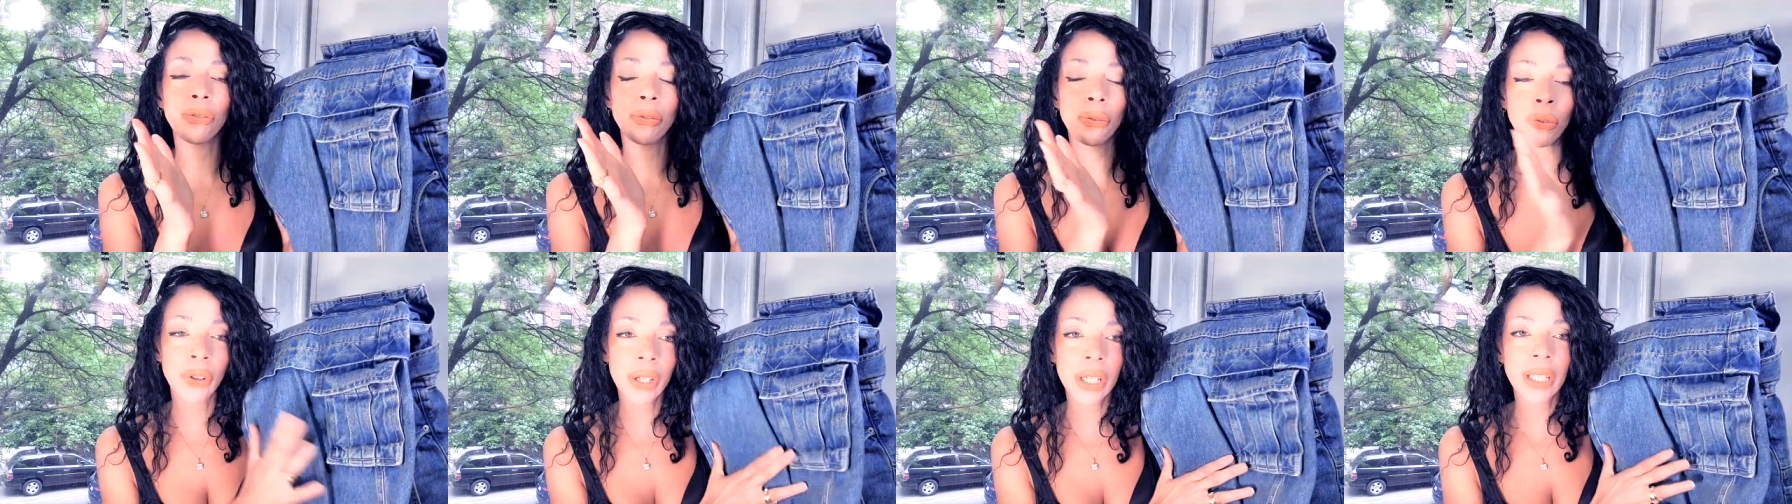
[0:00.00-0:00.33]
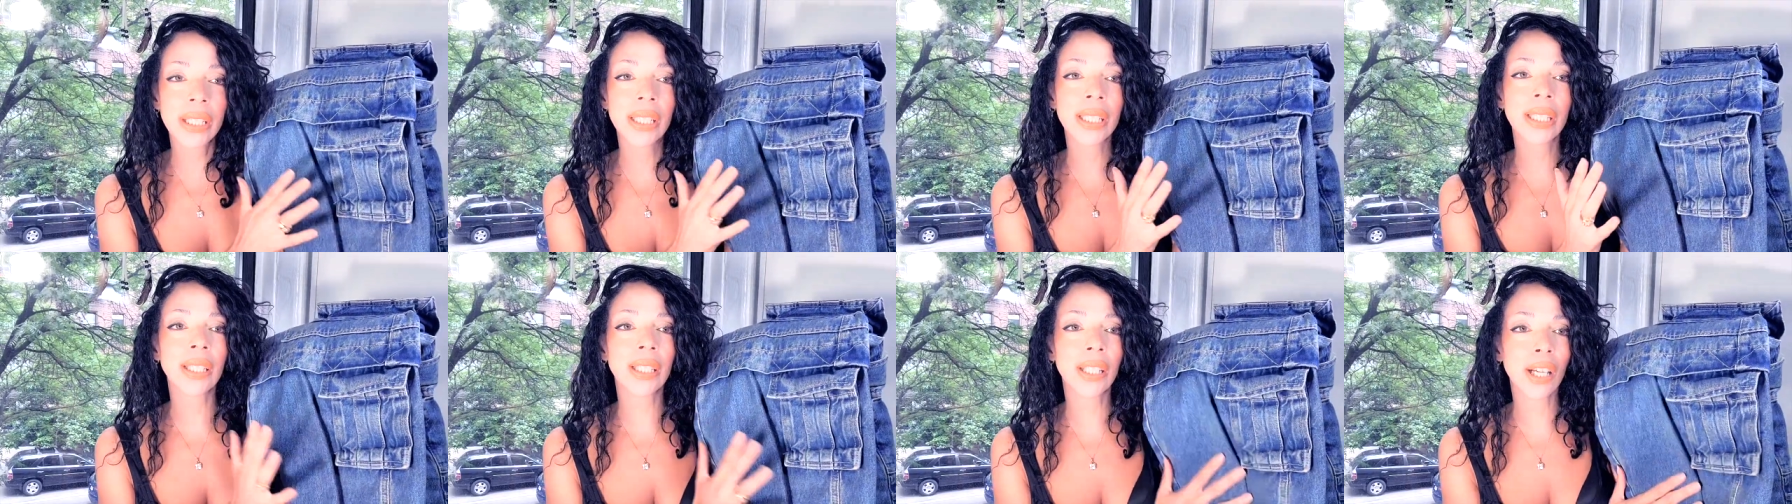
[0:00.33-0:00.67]

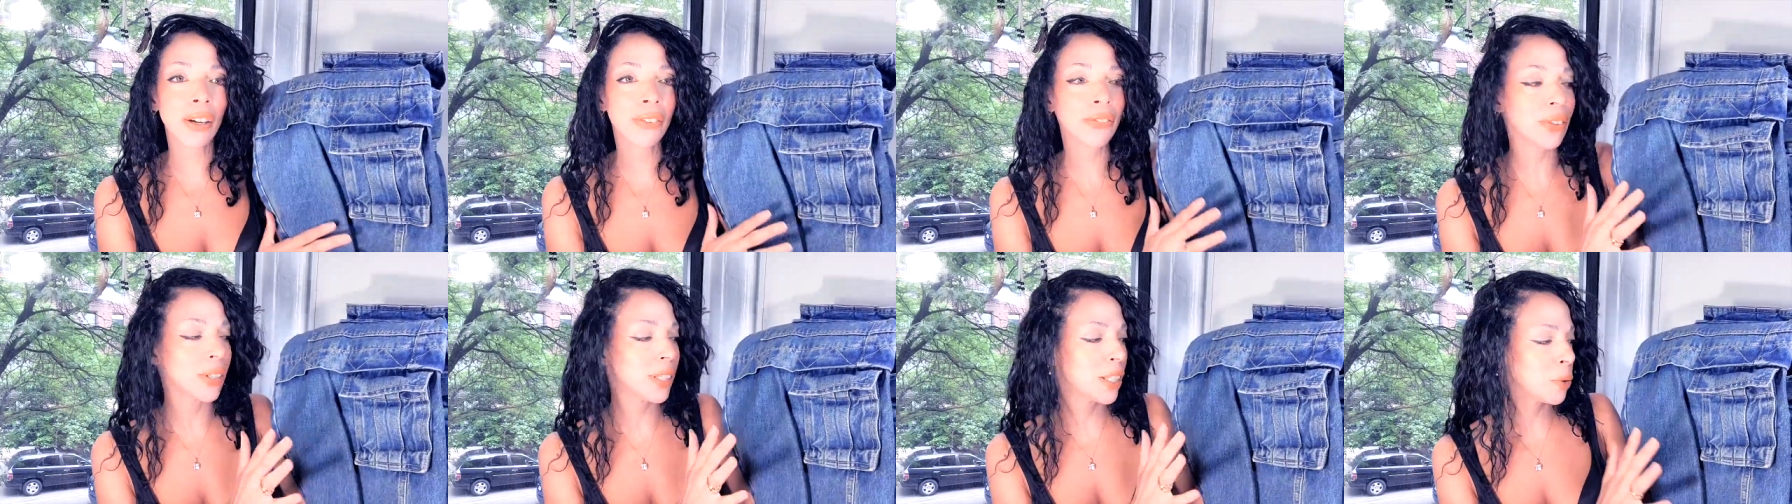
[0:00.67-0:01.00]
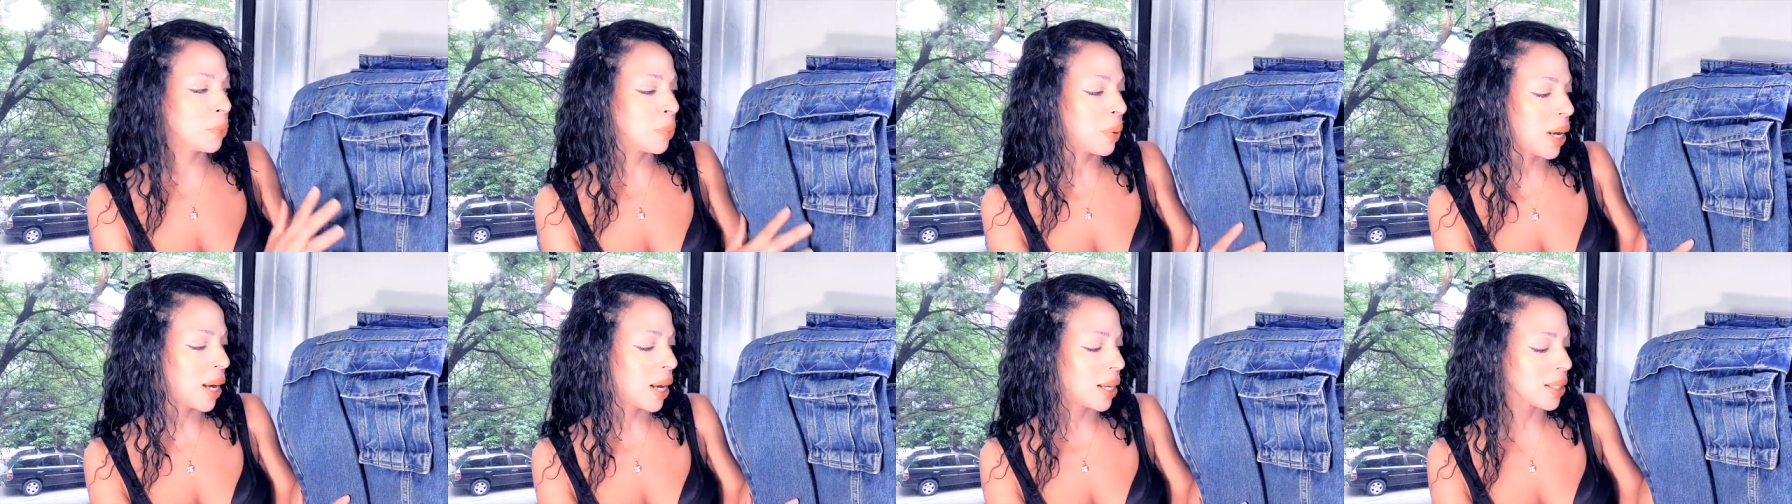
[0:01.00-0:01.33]
really love these
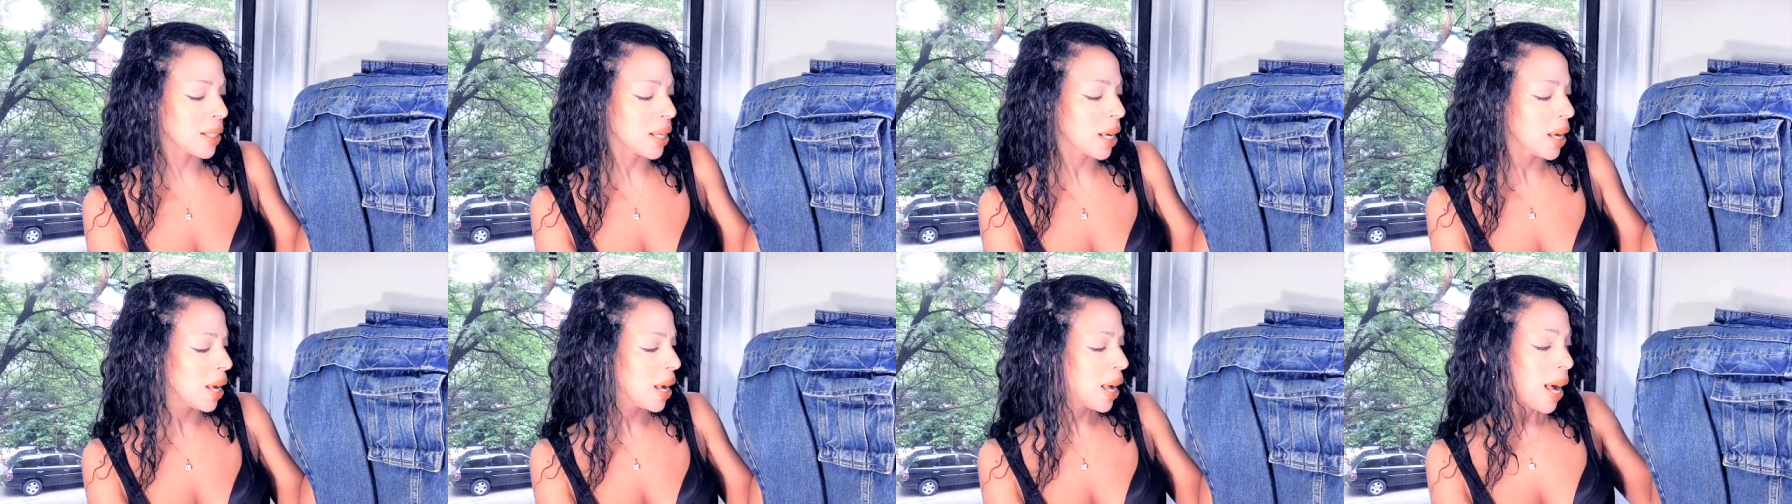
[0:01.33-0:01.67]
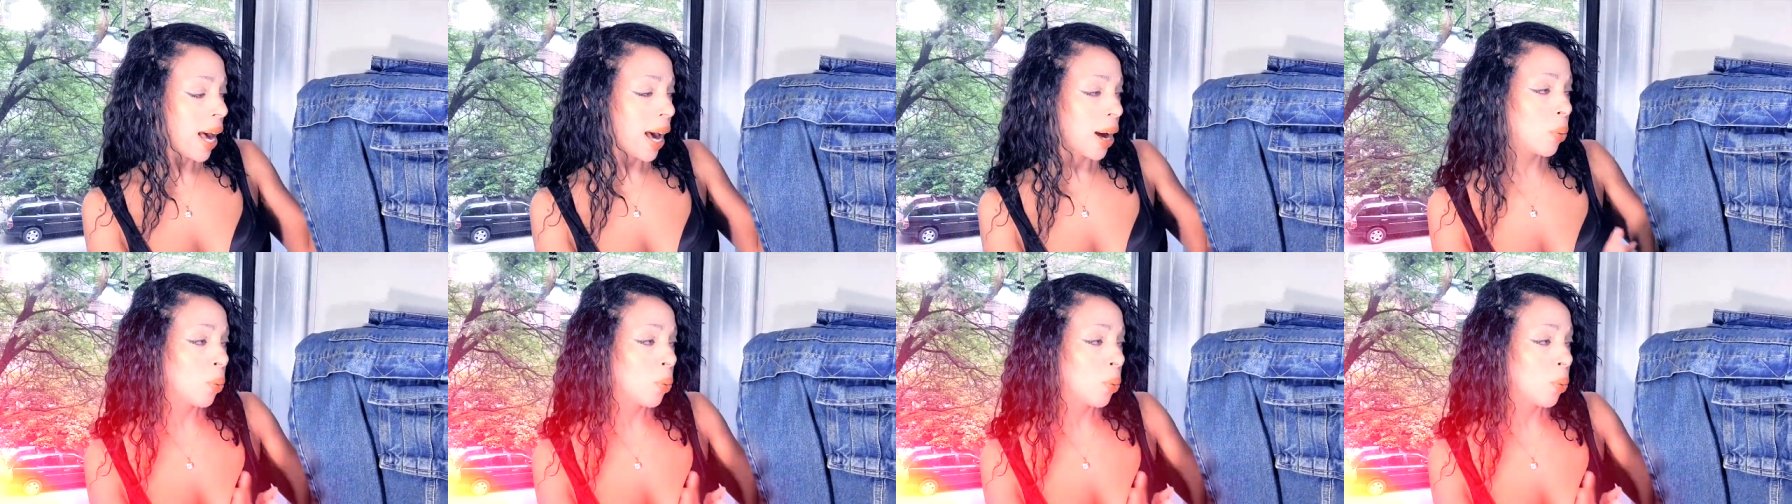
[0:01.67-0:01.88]
pants and